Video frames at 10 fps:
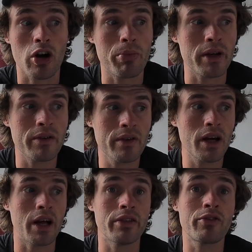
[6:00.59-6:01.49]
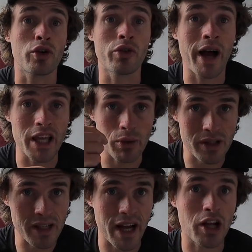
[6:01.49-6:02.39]
copy. And through that, you would
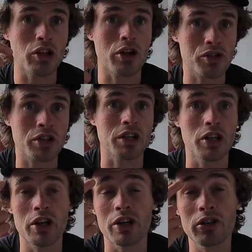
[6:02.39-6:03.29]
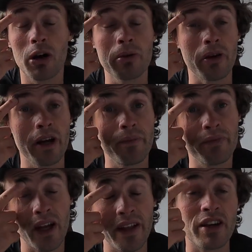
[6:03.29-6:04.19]
psychologically learn copywriting.
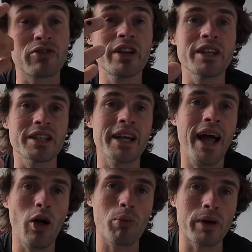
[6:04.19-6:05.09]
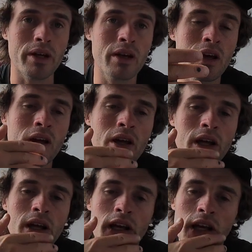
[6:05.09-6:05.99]
And that really did help me.
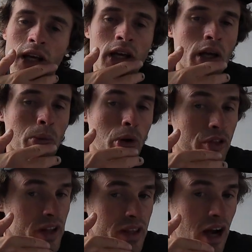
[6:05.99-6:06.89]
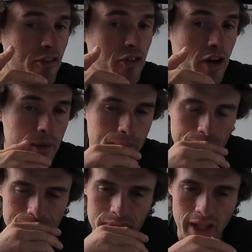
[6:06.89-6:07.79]
But did that for
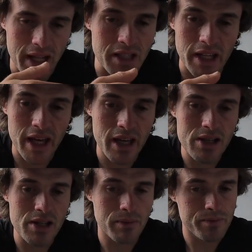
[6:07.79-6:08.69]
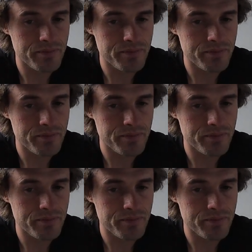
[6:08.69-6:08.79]
90 days,